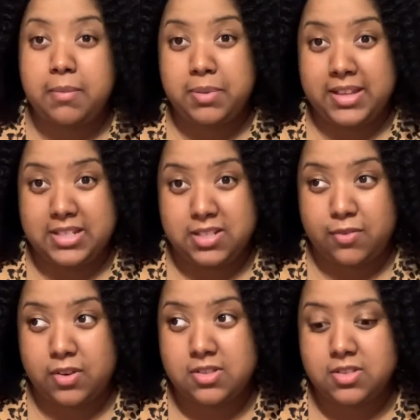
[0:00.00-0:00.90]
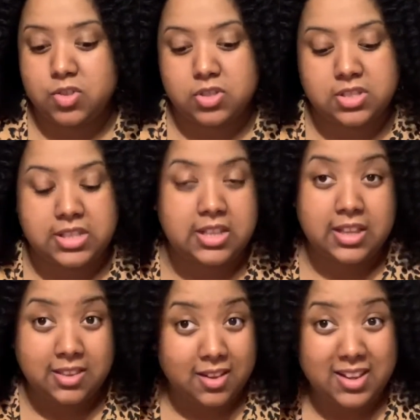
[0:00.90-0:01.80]
play a difference. Just
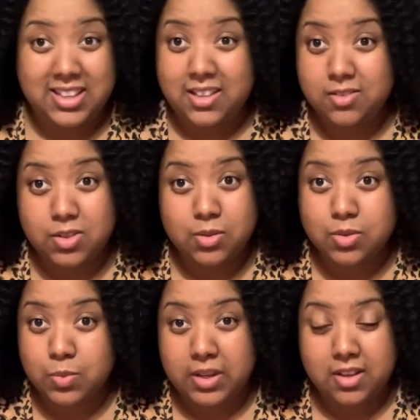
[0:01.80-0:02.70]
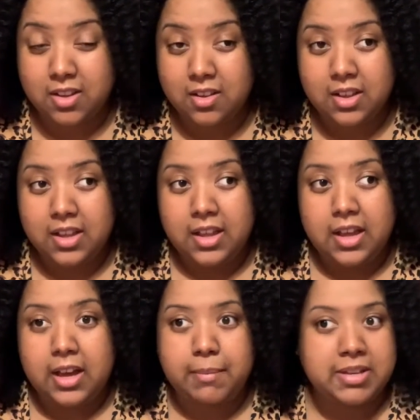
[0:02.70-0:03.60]
let the honey do the sweetening.
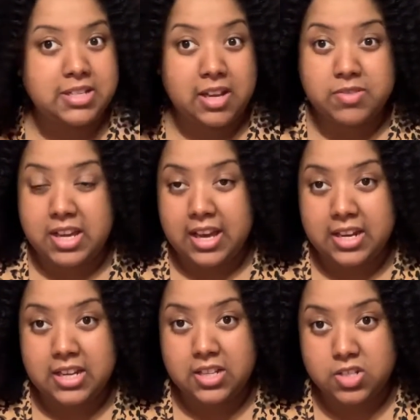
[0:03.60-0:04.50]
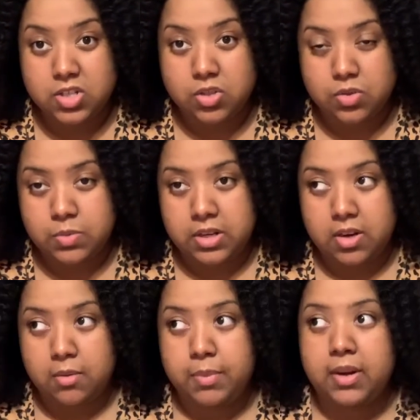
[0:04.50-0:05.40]
I didn't have to add any additional
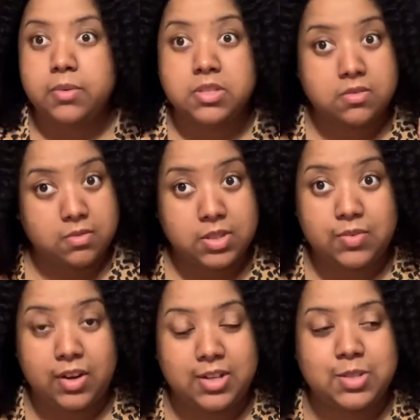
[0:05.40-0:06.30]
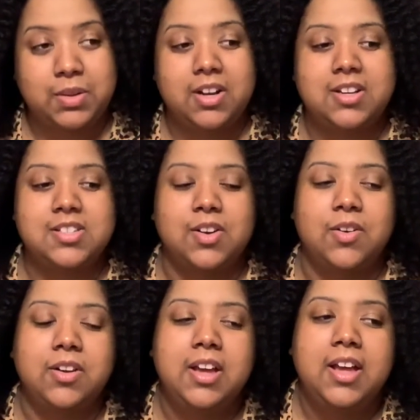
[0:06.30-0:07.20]
sweetener, but it was very sweet on its
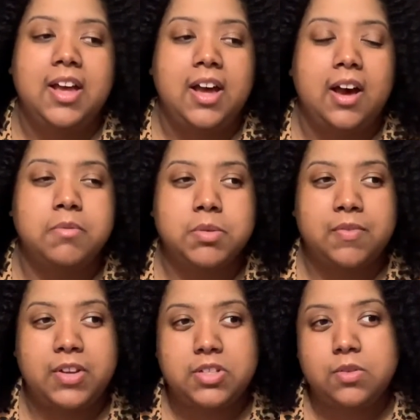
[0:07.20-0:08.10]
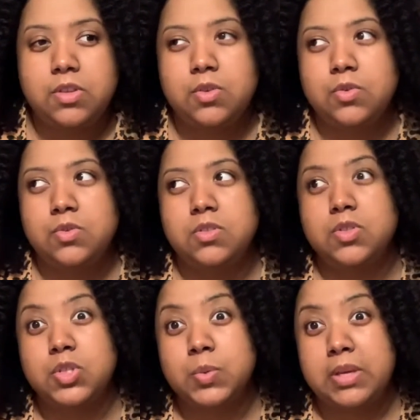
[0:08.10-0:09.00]
own. So if I don't use
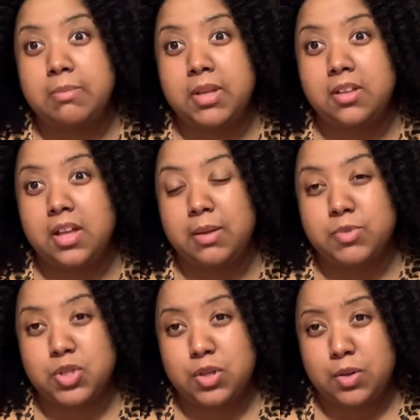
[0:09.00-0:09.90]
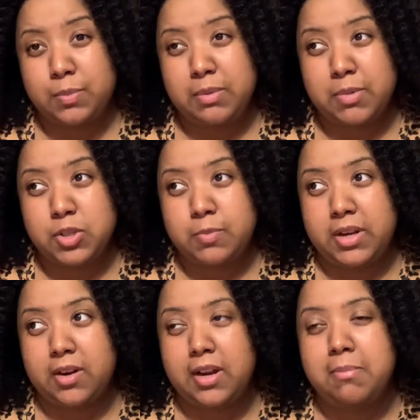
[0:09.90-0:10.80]
sweet milk, I'm sure it'll be much
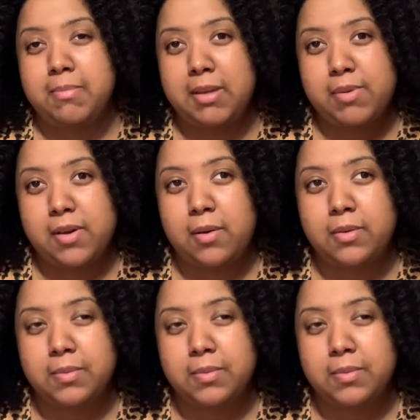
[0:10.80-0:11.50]
better, and maybe I'll